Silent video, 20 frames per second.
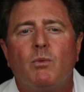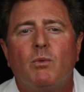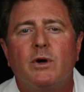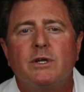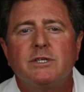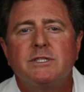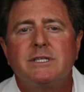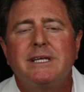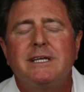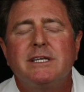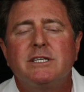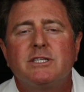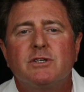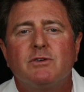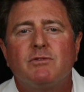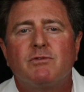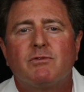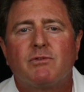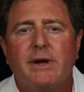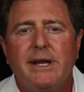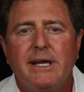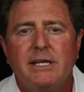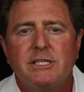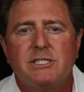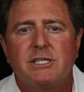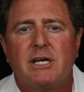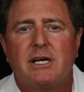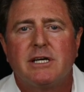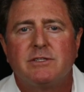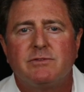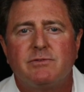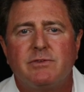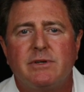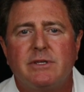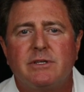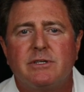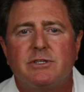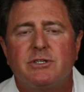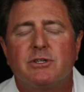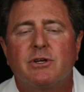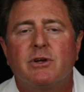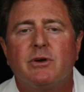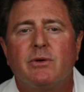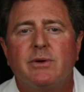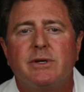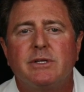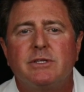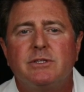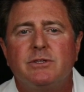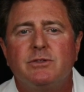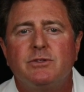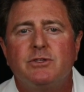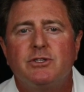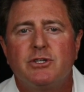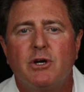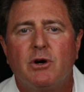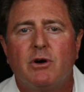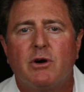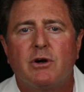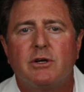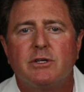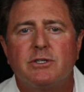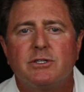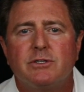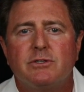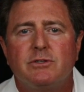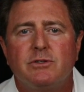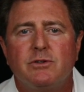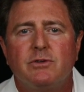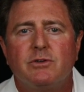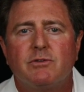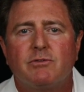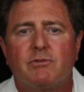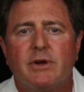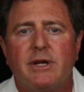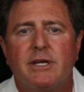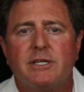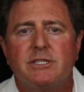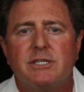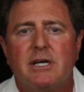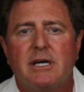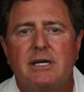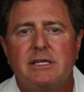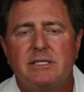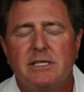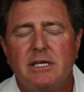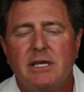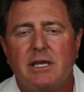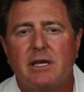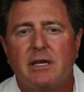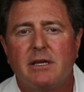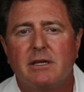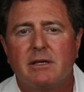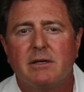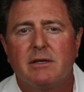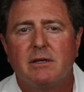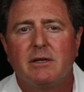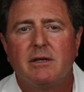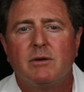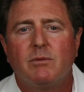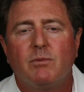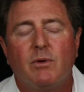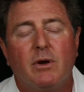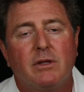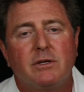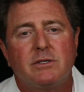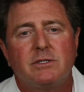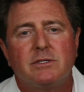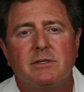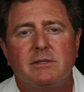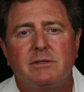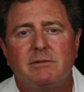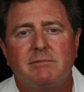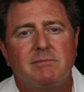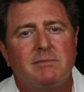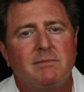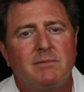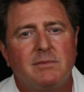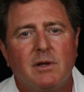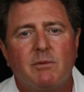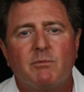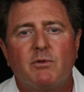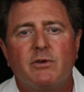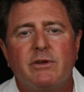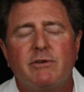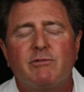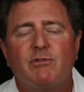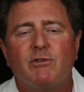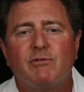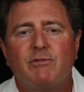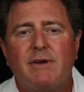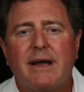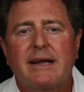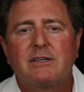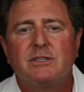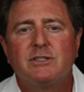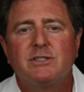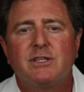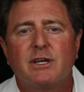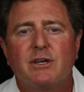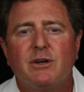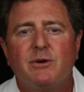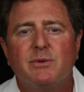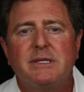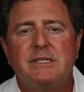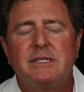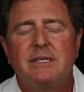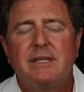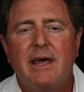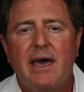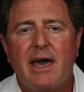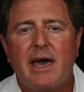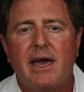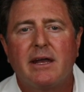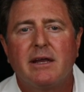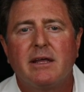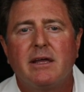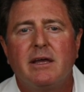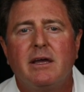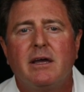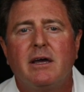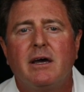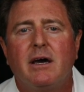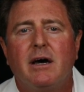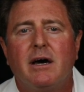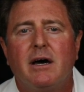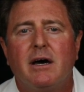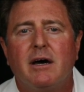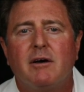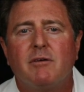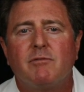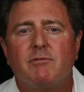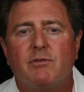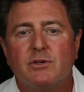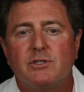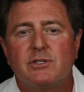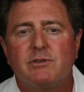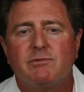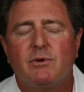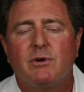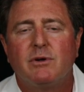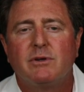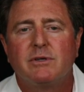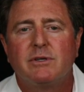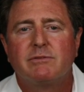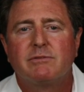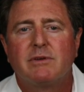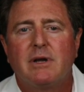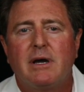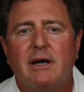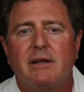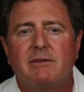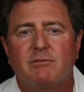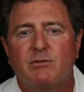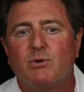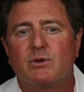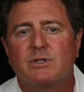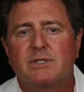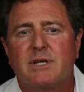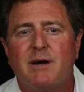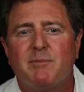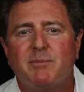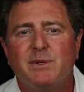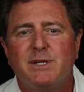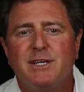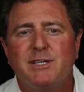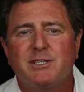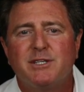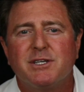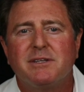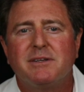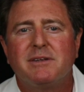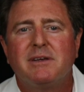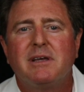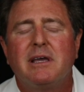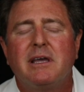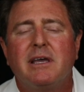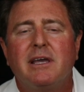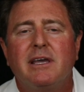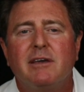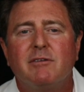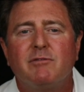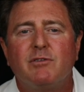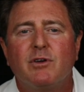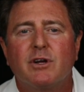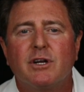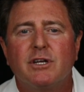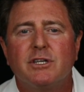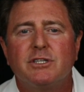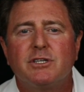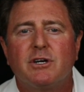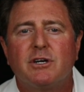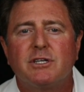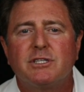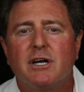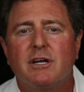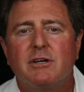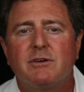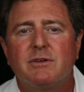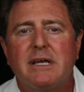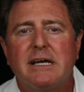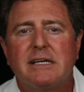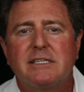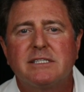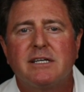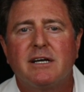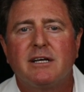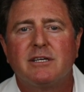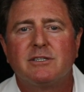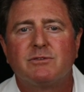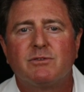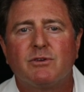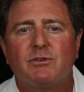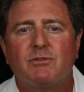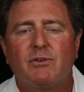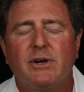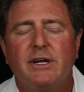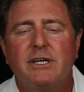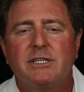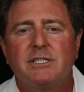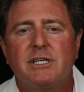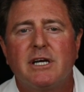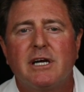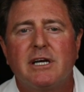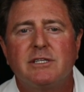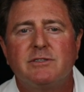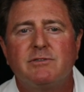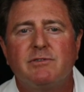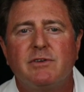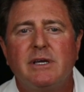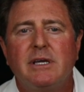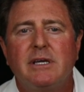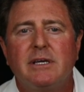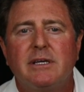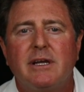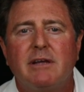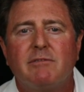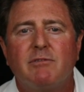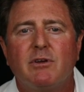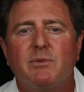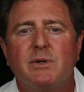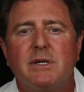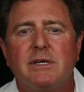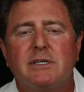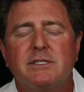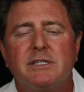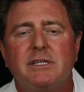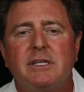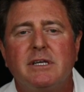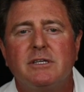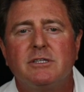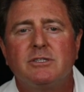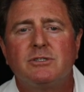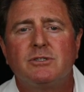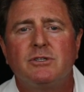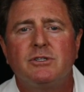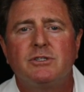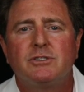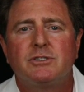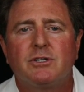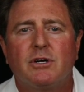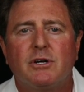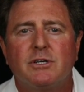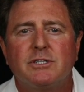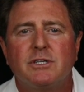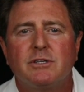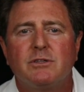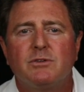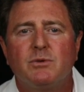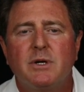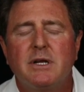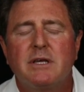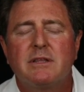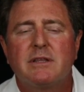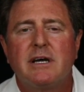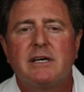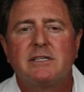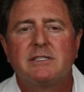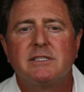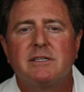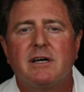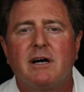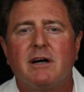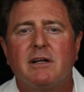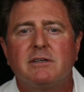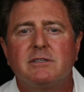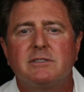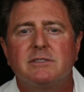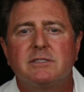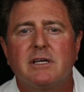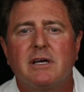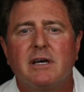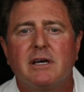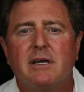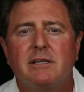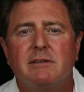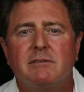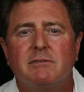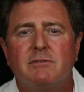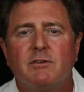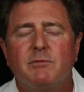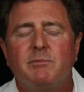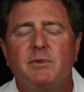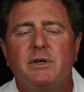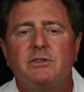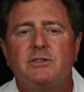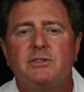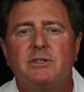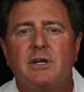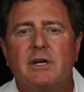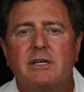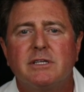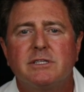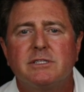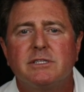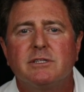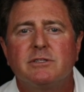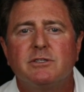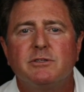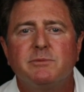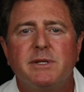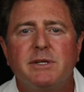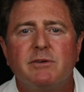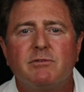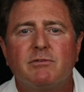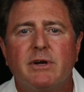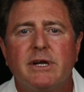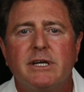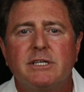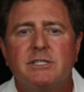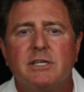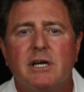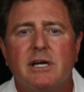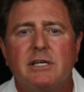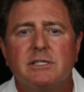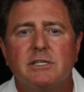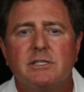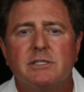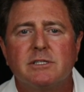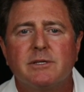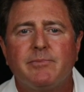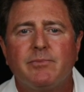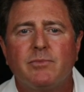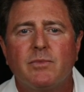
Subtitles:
what is the initial franchise fee that you're going to charge to the franchisee? Well, there's a number of different factors that go into that. First of all, you've got, of course, competition. If you're going to charge $100,000 for a franchise fee and everyone else in the industry is charging $20,000, I submit you're not going to sell too many franchises.